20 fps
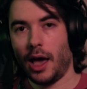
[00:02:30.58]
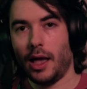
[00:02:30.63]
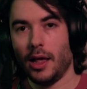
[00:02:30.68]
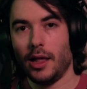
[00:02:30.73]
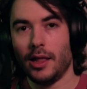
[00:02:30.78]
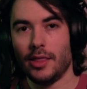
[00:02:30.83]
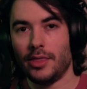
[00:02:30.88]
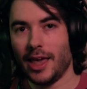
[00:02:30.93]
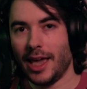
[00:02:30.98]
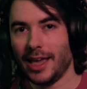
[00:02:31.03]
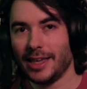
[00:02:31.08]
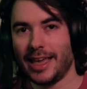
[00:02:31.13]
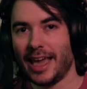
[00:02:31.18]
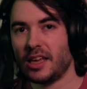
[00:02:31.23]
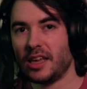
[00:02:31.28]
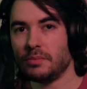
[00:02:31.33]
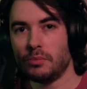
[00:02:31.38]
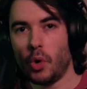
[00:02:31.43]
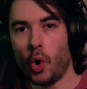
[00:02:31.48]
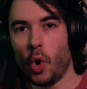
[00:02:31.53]
they
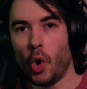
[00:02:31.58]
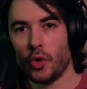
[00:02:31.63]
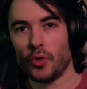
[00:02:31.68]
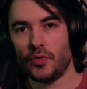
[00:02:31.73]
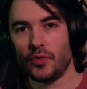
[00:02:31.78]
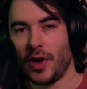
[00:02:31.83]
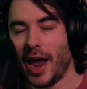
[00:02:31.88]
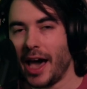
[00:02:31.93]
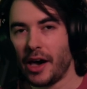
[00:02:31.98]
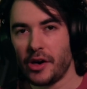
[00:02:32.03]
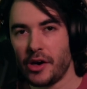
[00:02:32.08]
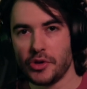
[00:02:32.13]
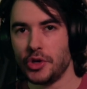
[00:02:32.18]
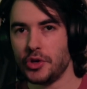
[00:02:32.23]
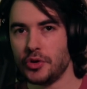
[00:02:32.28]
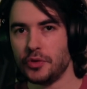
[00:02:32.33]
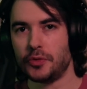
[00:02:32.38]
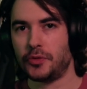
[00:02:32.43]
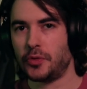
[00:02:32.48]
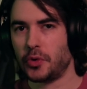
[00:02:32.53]
get more
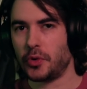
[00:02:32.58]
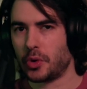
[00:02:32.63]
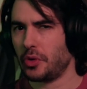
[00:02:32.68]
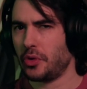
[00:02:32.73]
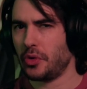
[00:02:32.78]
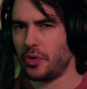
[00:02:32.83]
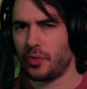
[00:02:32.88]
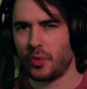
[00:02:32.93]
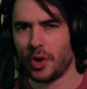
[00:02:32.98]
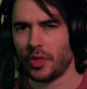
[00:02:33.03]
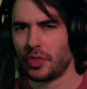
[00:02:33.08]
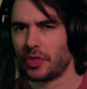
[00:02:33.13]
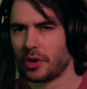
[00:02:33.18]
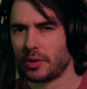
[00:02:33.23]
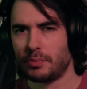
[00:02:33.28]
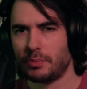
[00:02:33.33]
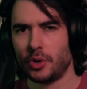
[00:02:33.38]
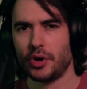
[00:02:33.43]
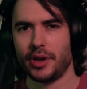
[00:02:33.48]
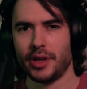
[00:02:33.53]
value for what they're
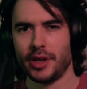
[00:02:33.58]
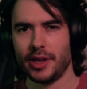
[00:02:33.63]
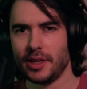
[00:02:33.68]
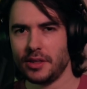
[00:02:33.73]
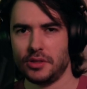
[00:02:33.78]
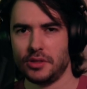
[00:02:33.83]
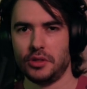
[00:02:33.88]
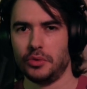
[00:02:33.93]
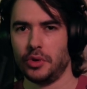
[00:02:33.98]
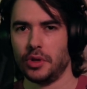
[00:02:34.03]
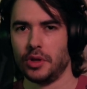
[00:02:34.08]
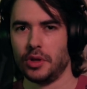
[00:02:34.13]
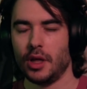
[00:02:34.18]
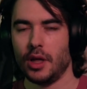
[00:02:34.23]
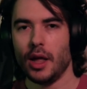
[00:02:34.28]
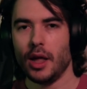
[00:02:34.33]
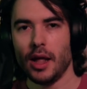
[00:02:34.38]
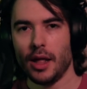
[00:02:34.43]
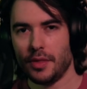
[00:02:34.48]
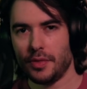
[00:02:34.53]
putting into it.
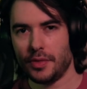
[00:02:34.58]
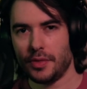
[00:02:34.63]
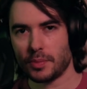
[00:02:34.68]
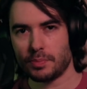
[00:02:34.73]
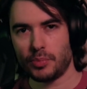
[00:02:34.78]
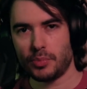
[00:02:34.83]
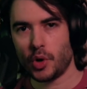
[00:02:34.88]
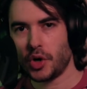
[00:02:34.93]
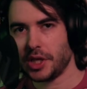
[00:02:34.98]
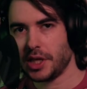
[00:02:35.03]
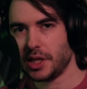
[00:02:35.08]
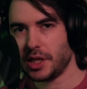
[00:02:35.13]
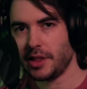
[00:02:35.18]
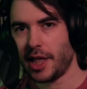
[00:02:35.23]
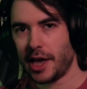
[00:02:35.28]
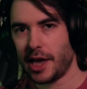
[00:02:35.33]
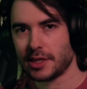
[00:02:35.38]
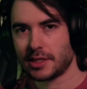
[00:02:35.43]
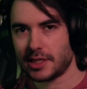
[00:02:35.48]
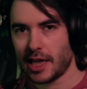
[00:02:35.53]
They're putting
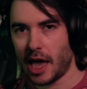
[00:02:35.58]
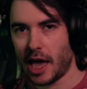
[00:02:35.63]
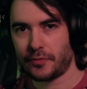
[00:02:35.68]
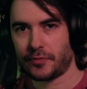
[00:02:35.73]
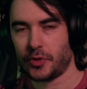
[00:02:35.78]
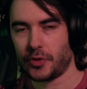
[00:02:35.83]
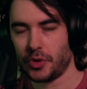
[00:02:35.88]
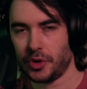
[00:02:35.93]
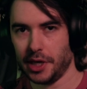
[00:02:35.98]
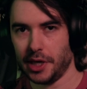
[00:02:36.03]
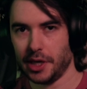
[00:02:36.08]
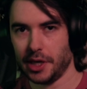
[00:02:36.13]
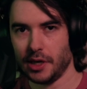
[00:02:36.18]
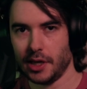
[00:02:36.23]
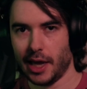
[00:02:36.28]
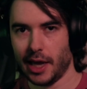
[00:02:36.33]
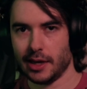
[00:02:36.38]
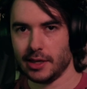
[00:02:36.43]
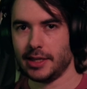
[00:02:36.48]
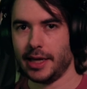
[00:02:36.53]
less effort in
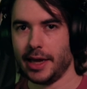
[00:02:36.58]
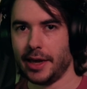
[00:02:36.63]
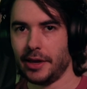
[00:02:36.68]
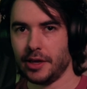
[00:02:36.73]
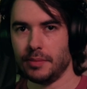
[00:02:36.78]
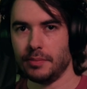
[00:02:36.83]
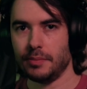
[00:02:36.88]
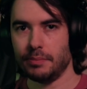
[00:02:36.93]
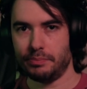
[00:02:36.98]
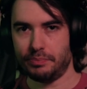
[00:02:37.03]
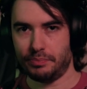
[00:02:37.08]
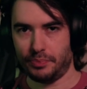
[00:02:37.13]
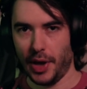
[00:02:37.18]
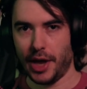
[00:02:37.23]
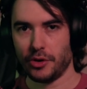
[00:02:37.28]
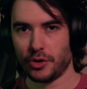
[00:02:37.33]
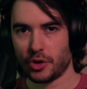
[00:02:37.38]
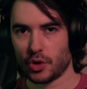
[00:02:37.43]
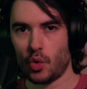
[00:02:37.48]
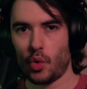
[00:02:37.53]
and getting
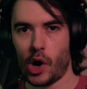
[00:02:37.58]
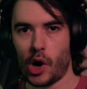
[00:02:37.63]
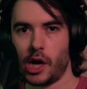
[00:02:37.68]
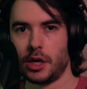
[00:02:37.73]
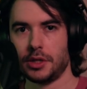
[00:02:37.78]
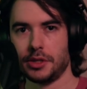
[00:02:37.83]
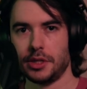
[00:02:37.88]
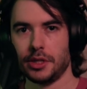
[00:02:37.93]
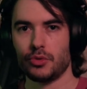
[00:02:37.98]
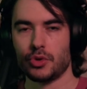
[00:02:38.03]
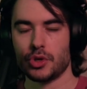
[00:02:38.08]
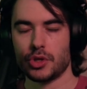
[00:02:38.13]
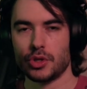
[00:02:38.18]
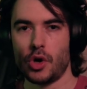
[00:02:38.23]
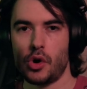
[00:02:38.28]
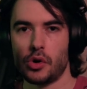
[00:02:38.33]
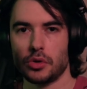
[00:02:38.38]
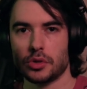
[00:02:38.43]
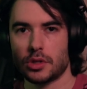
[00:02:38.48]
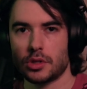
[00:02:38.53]
better quality
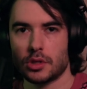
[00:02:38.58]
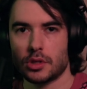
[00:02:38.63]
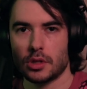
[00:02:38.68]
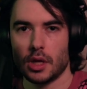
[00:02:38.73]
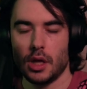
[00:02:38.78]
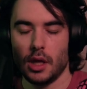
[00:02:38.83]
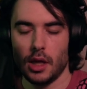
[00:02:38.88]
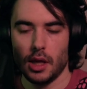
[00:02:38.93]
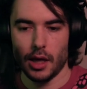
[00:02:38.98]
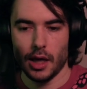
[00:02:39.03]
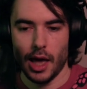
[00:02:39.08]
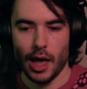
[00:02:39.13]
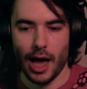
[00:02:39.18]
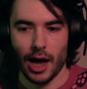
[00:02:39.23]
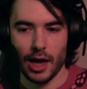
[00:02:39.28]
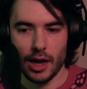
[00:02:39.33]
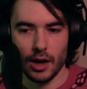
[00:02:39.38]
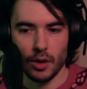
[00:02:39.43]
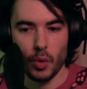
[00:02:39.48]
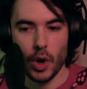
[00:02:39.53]
results.
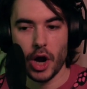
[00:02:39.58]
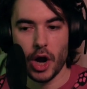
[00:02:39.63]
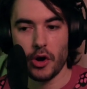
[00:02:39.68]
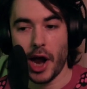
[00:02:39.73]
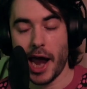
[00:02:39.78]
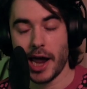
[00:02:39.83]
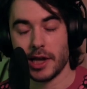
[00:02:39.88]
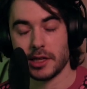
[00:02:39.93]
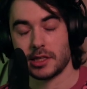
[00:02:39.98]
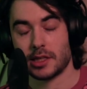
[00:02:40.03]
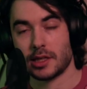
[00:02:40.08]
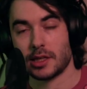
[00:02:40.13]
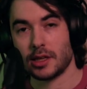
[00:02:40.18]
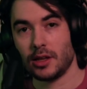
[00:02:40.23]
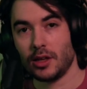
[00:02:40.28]
Whereas